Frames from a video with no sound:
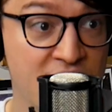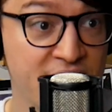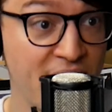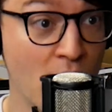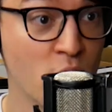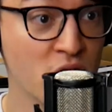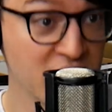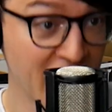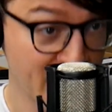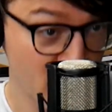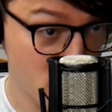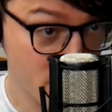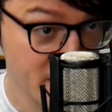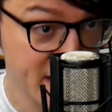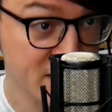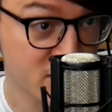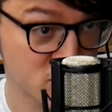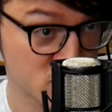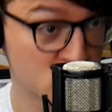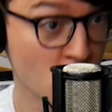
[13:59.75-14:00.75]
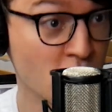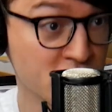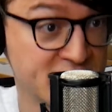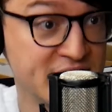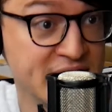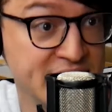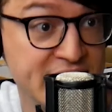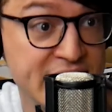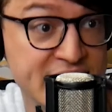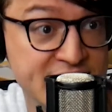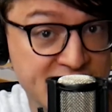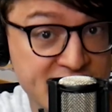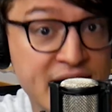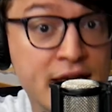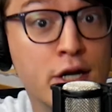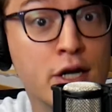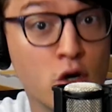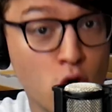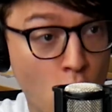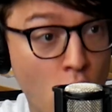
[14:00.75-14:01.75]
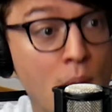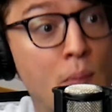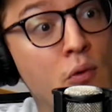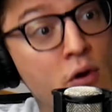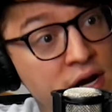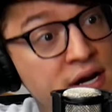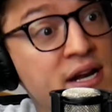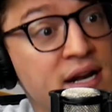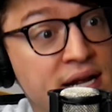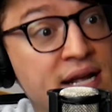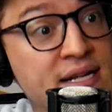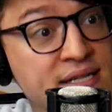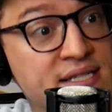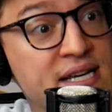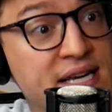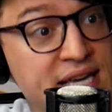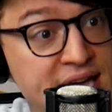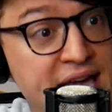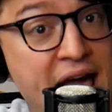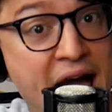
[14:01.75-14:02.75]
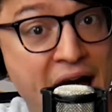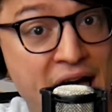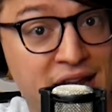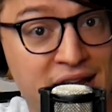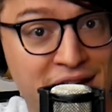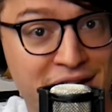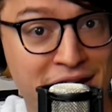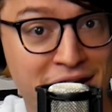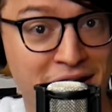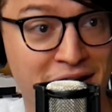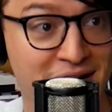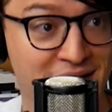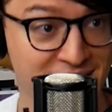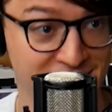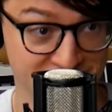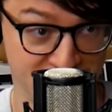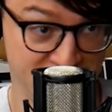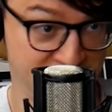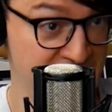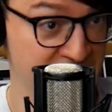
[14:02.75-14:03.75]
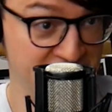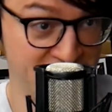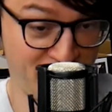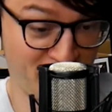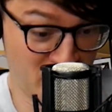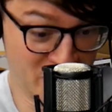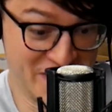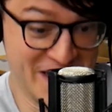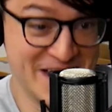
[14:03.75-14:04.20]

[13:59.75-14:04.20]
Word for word: that would later get sold to DC and incorporated into canon for